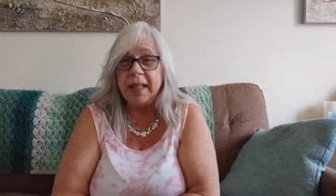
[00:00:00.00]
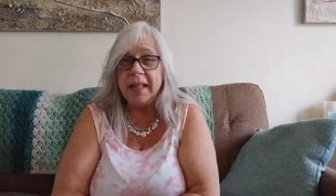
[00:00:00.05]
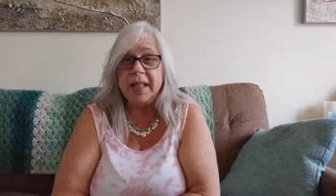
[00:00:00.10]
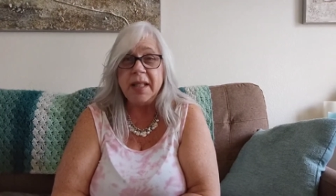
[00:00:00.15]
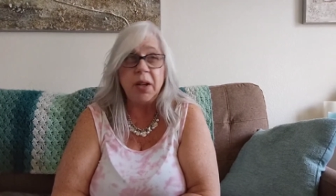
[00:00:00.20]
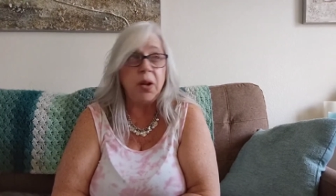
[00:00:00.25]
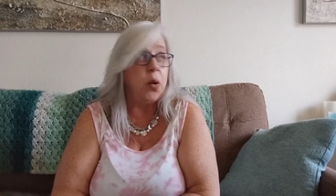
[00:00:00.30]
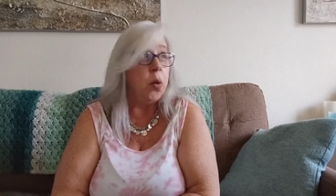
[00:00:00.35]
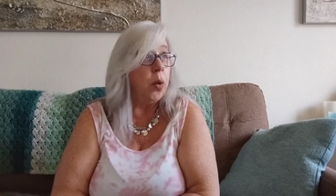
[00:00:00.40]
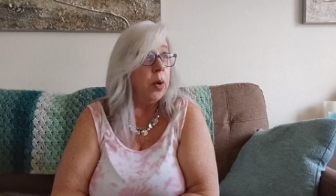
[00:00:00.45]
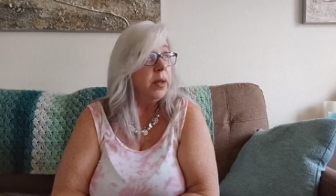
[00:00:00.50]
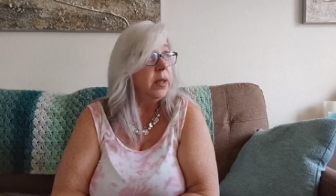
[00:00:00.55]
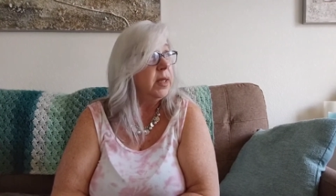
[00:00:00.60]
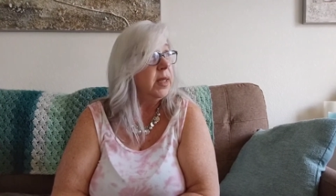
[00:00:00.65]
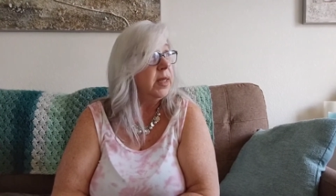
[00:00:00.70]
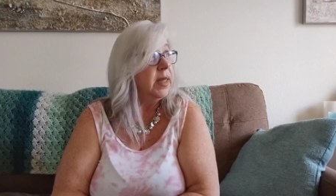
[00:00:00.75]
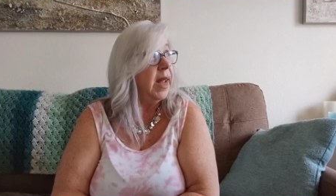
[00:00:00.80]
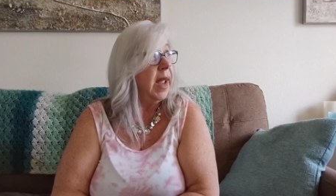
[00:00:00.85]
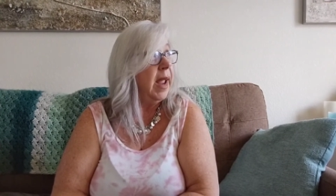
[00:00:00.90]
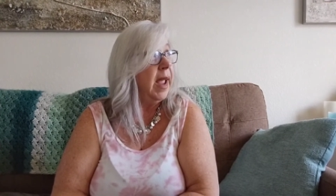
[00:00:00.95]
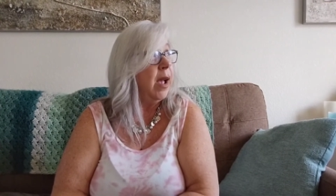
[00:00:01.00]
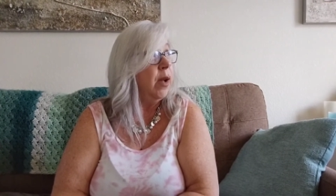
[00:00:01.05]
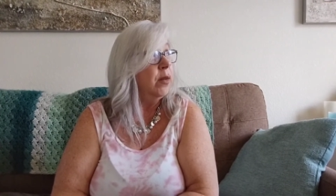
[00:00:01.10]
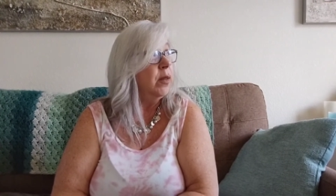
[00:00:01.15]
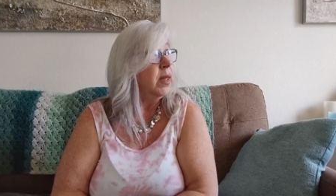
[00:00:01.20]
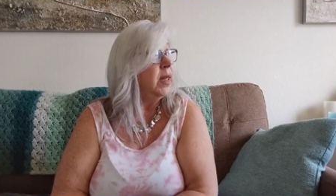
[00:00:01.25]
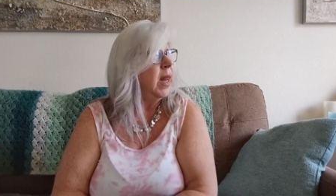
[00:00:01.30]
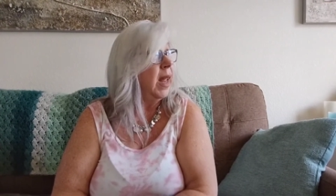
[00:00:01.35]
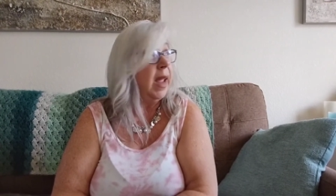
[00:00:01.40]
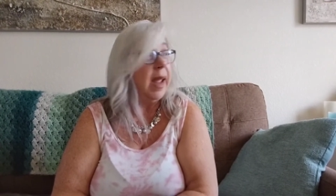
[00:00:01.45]
It's a gorgeous day
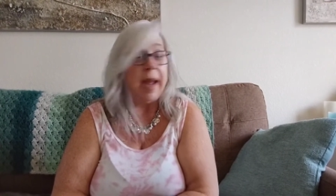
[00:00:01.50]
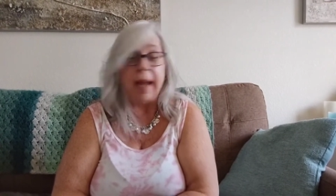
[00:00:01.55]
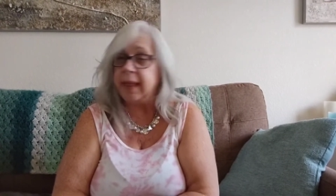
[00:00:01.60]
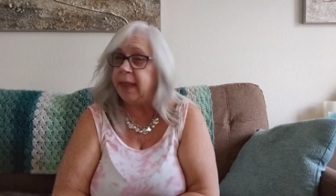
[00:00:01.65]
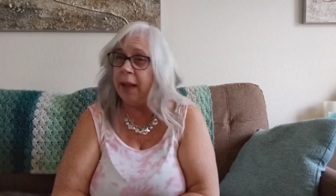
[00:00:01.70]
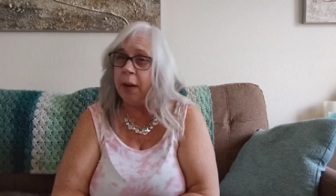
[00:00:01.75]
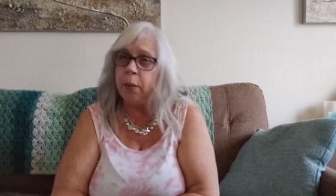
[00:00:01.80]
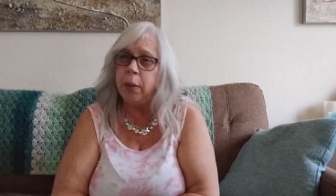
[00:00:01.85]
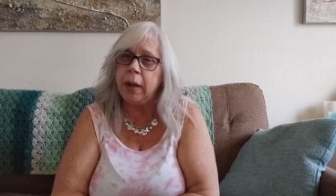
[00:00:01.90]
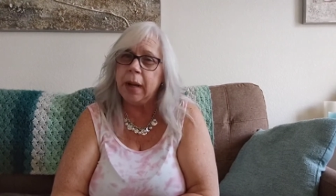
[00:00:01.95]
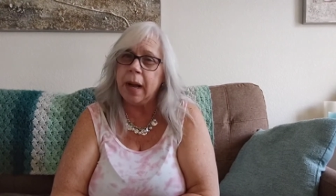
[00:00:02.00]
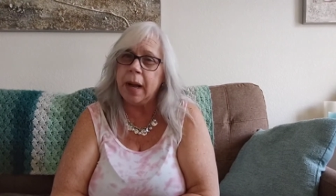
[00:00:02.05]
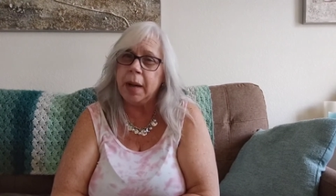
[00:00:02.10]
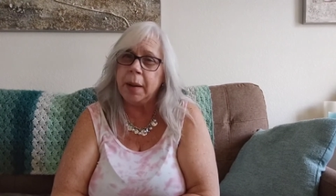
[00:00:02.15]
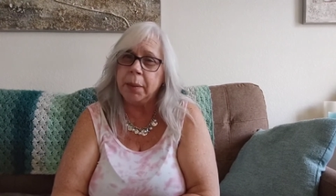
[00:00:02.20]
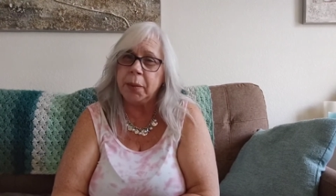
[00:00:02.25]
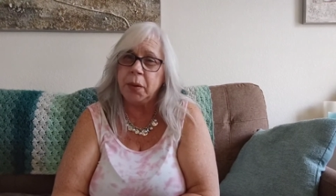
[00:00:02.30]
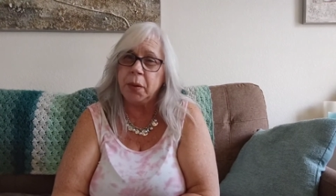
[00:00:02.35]
out today. I think we got up